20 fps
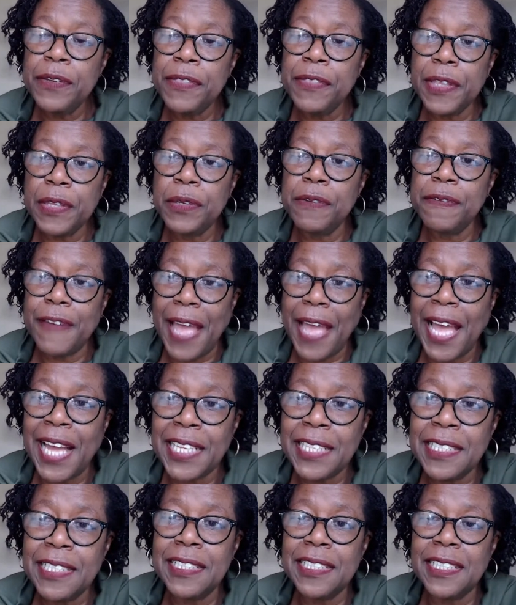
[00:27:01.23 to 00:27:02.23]
that you've
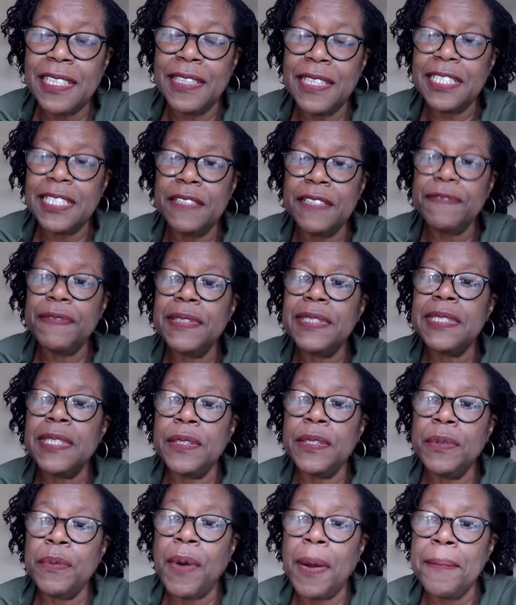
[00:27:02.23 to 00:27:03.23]
added and the difference that
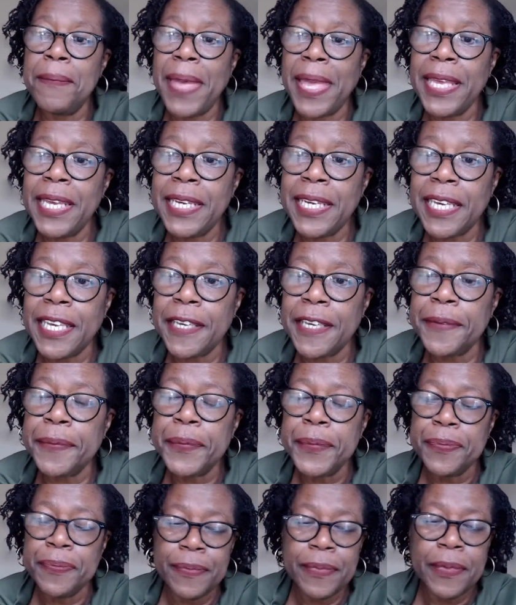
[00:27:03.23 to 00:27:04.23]
you are making.
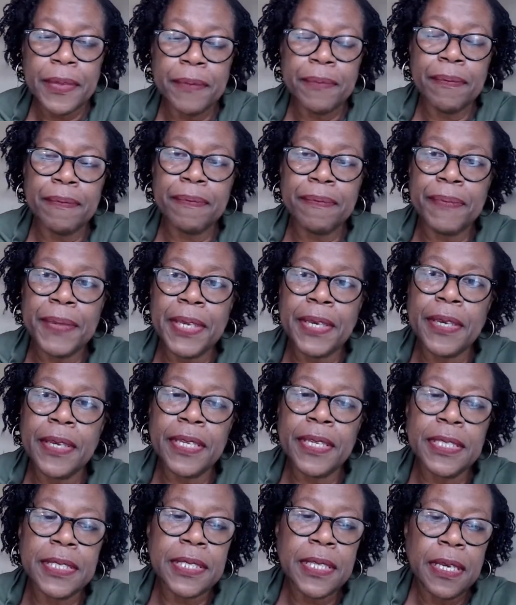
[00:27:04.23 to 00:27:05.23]

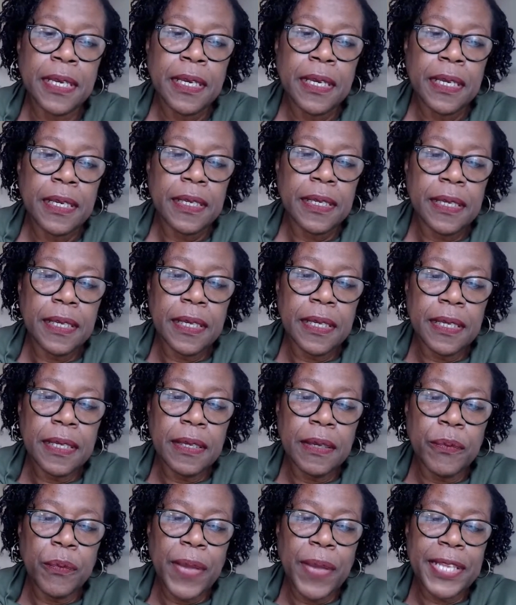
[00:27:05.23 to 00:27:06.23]
Because
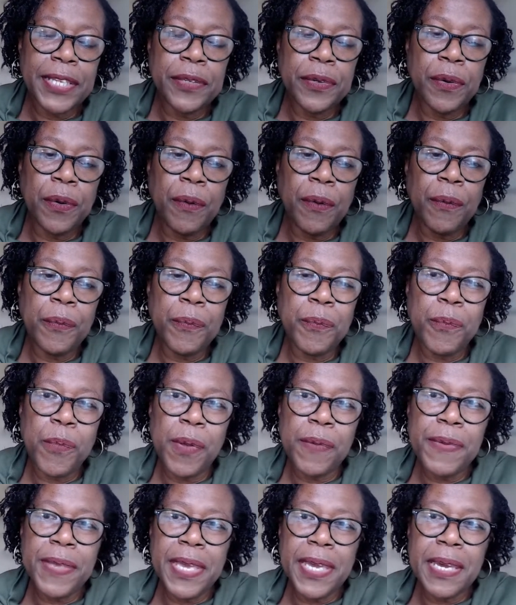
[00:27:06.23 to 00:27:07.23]
when you're
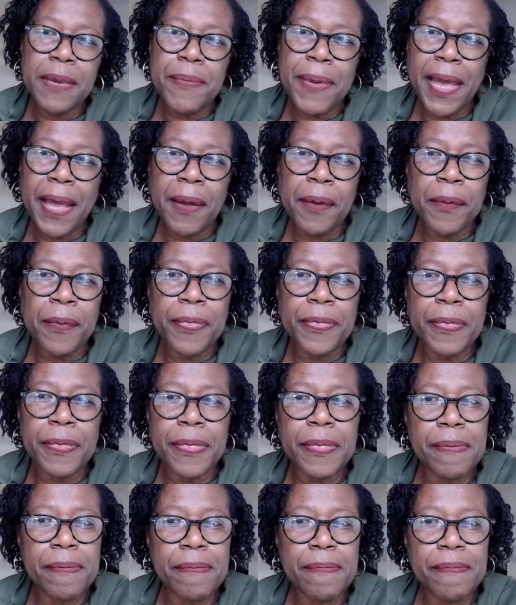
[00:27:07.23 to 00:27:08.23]
worrying about
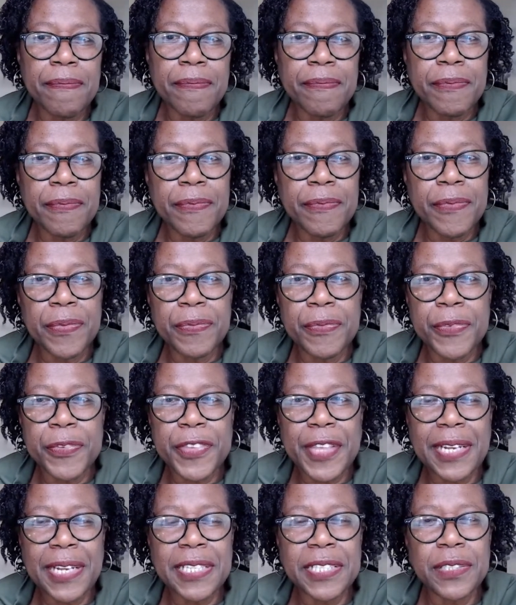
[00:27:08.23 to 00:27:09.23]

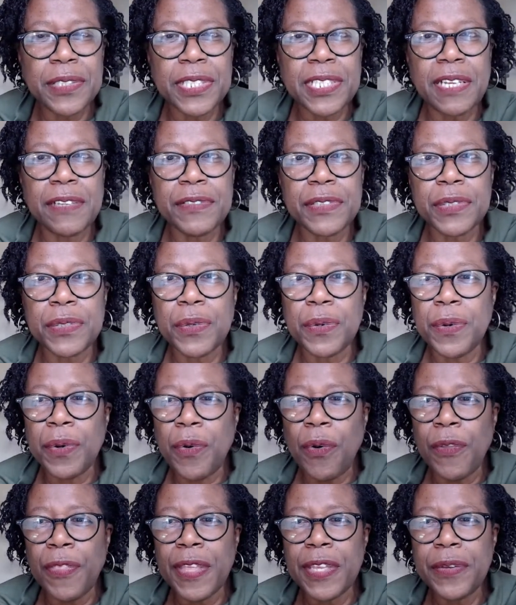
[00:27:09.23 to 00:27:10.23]
selling yourself short,
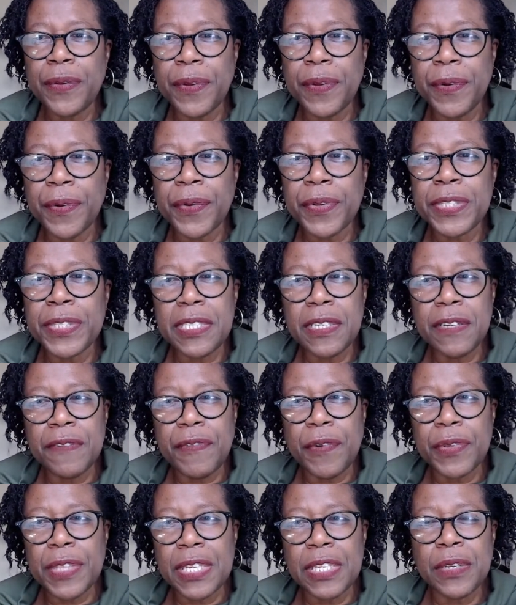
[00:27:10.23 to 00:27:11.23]
or that you're not good enough,
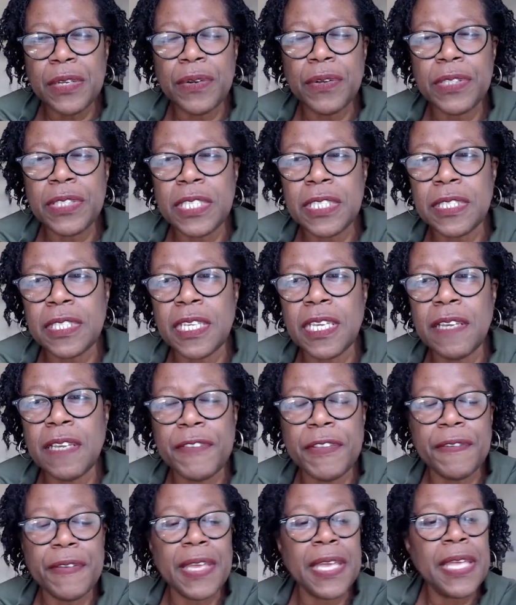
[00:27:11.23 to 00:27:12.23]
or that you're not deserved
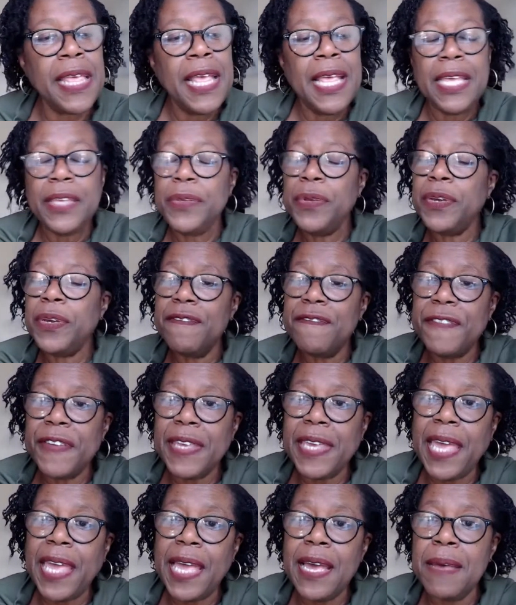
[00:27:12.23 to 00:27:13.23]
of it, you can
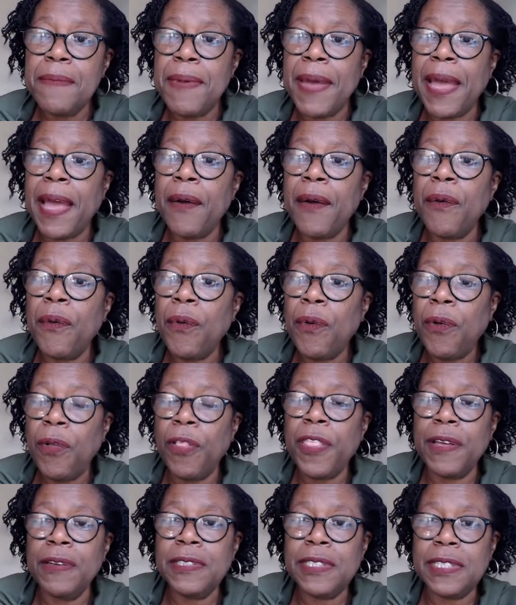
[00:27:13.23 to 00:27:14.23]
forget about
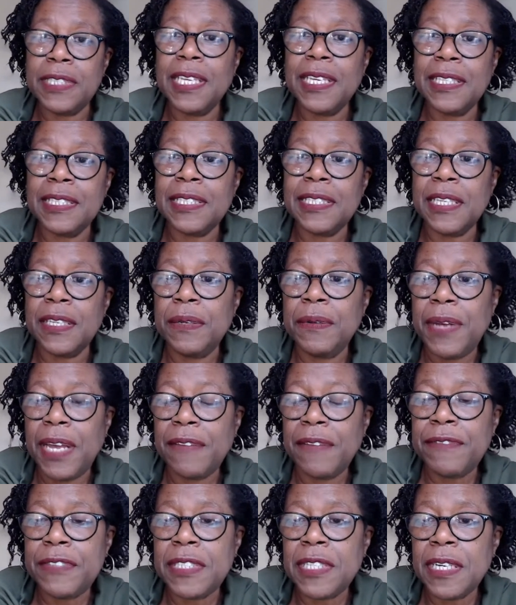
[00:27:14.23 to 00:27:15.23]
all those things that you
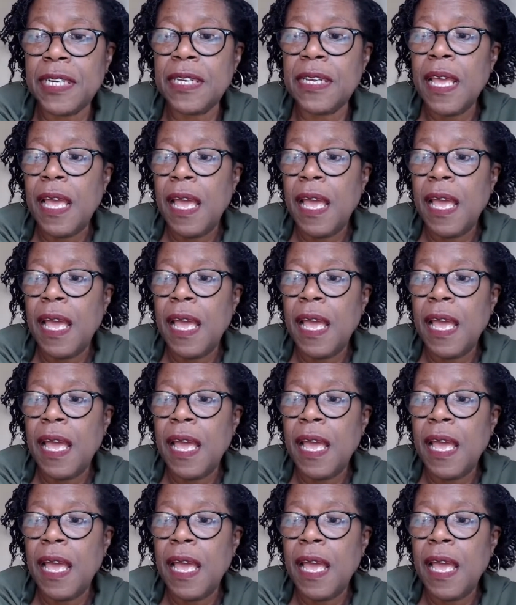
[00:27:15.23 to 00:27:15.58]
have done